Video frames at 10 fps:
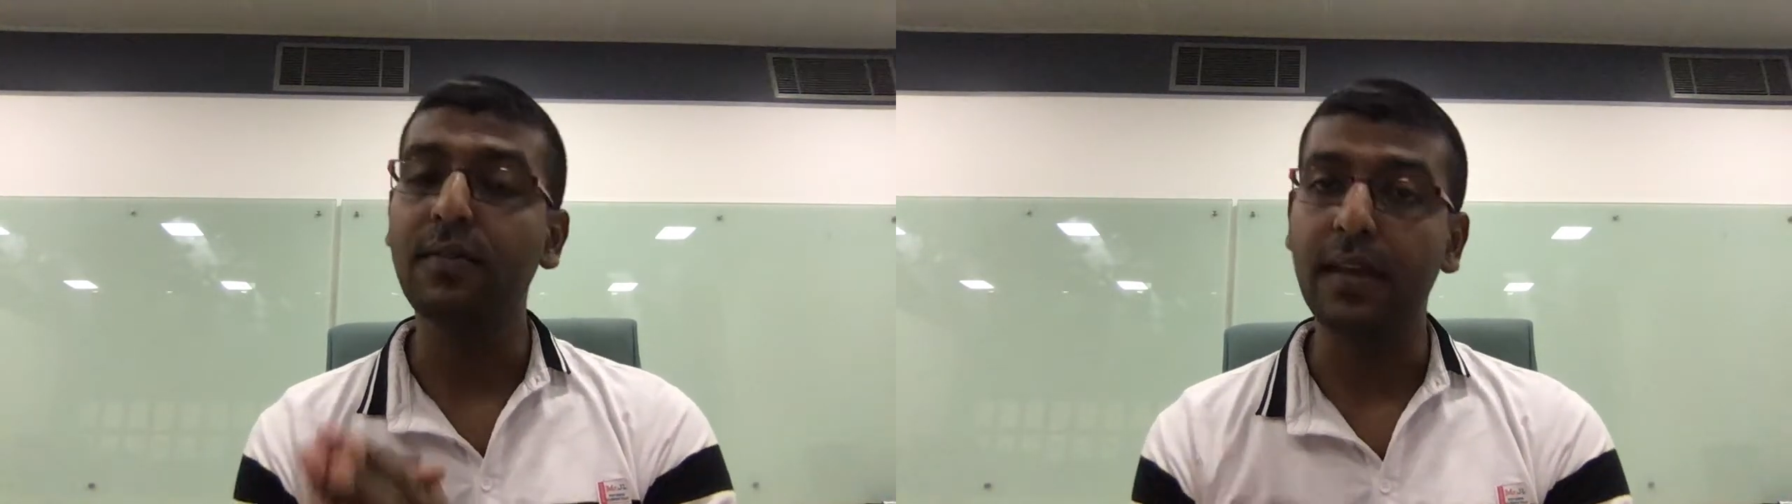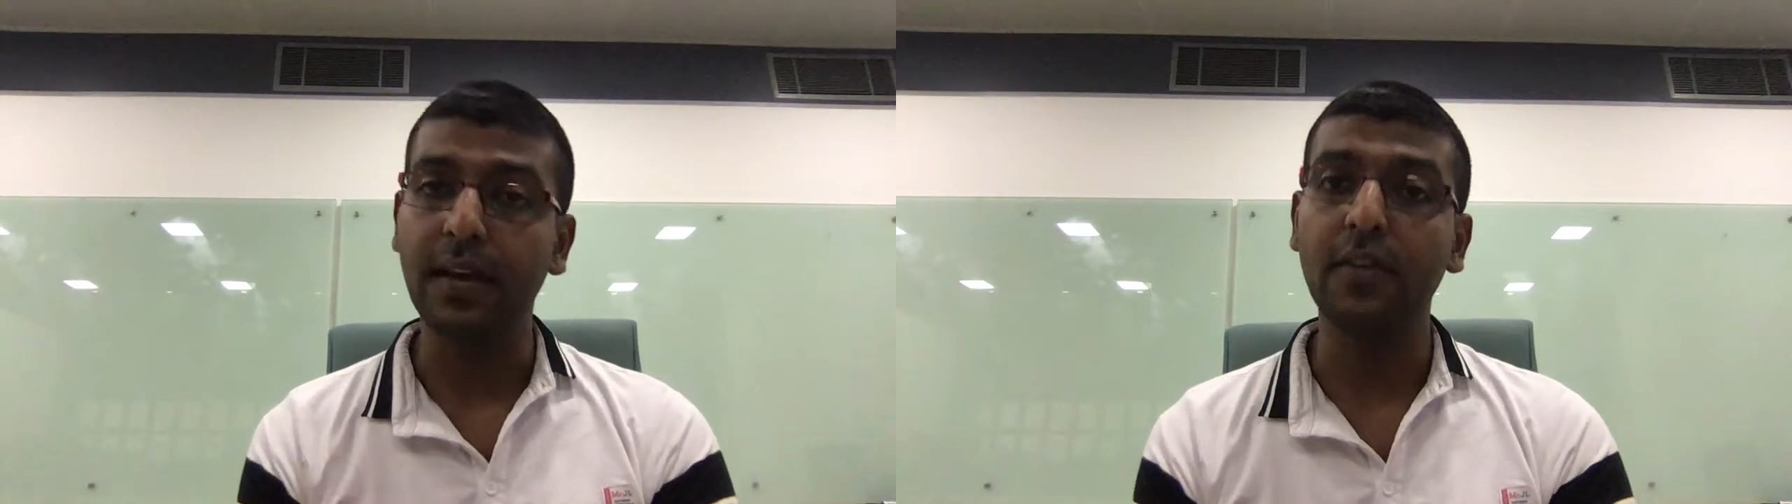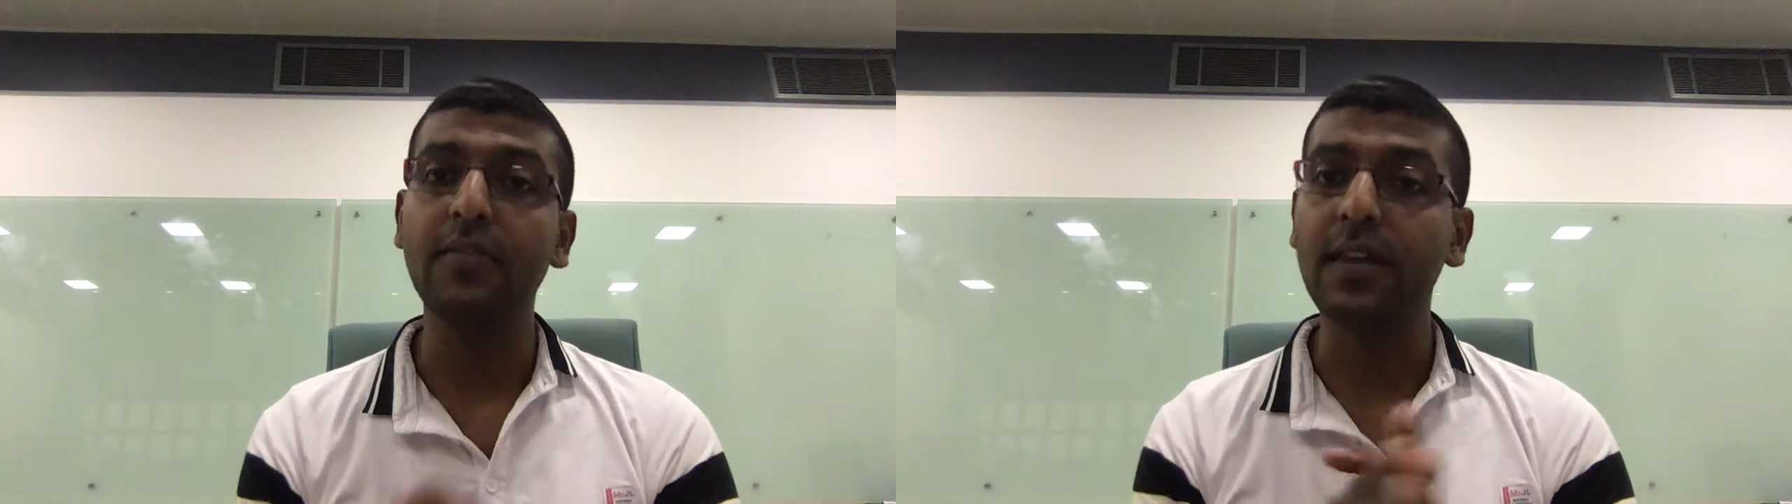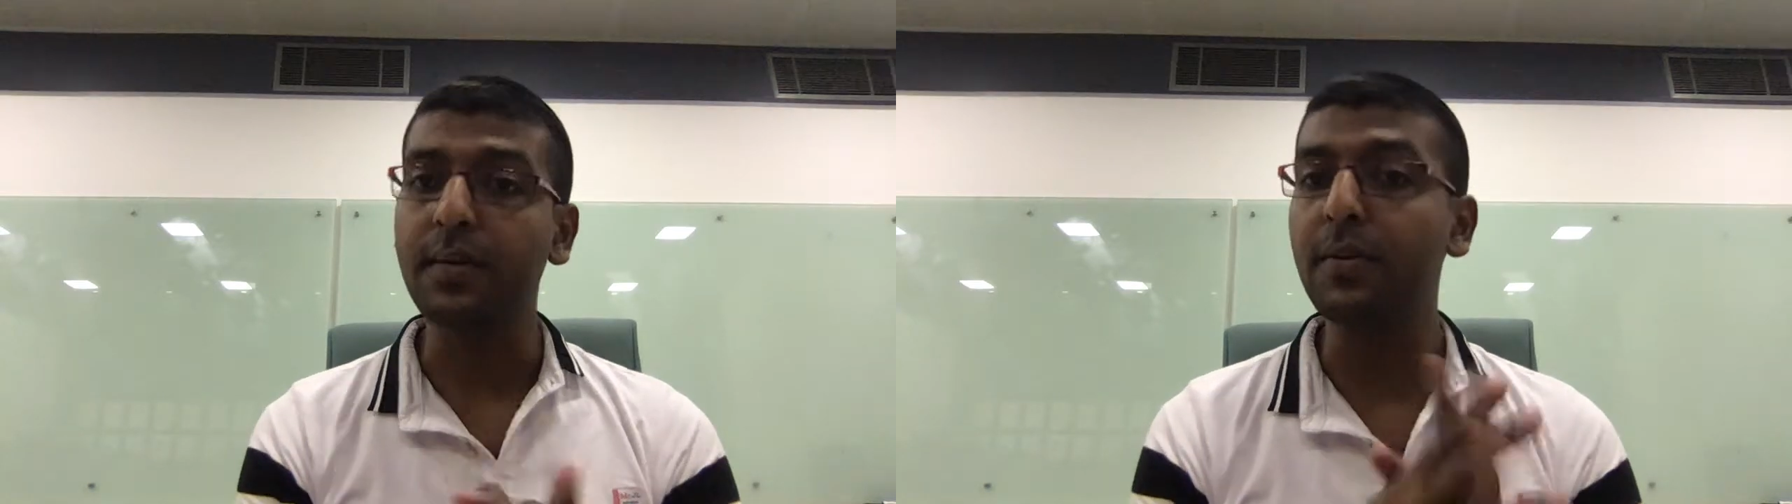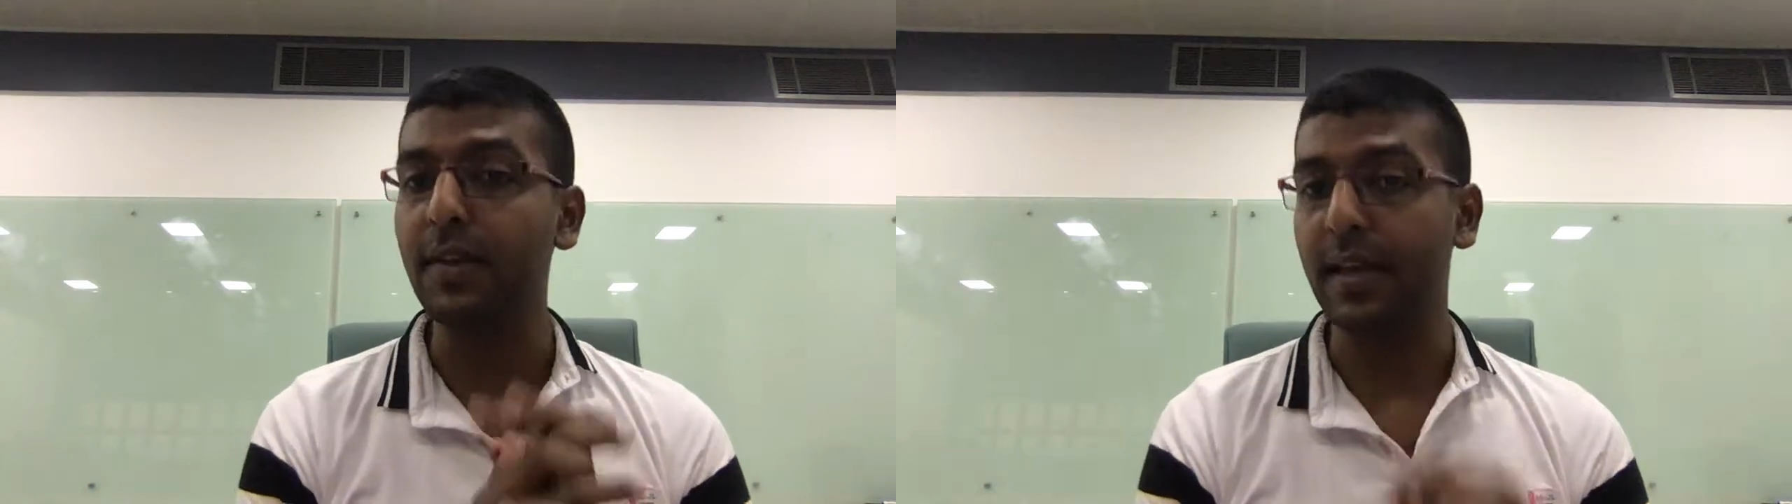way of
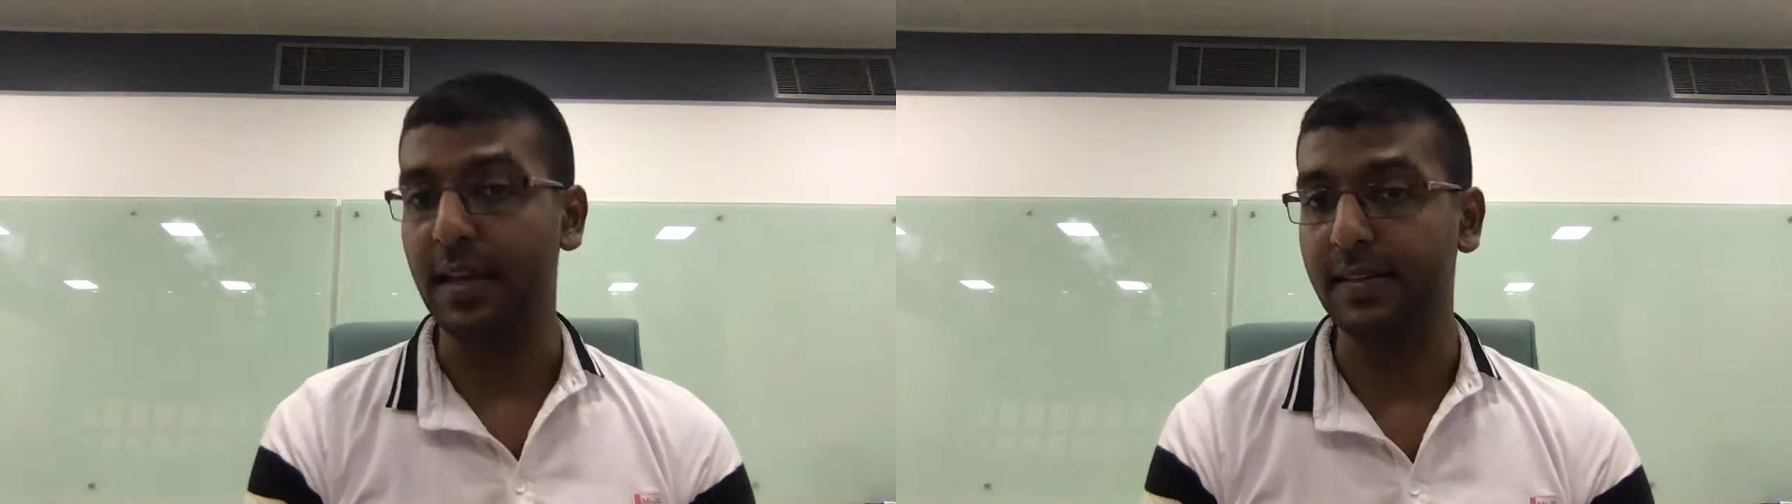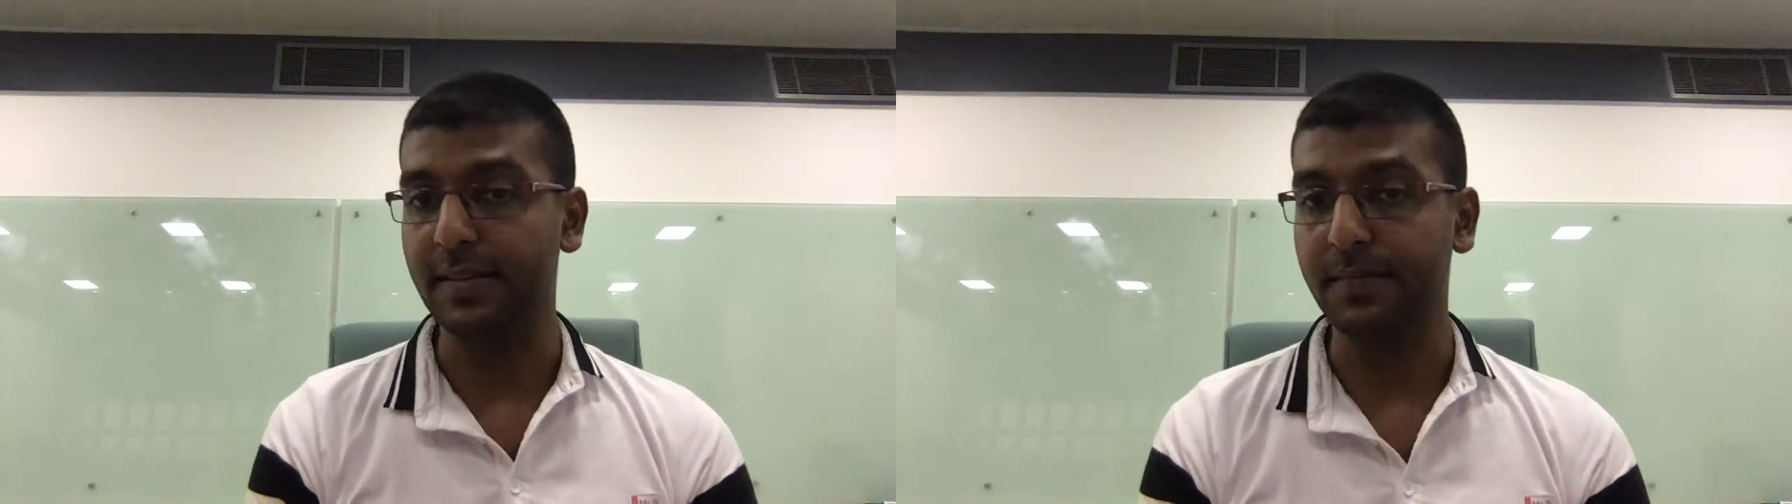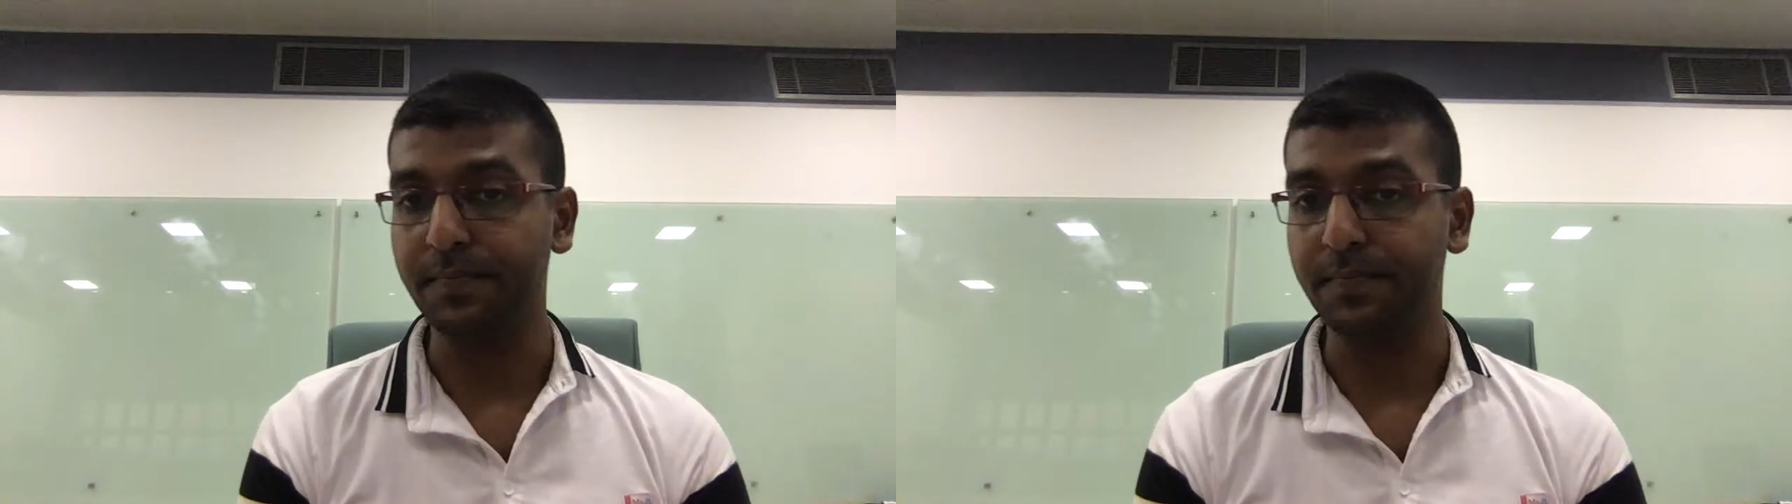communication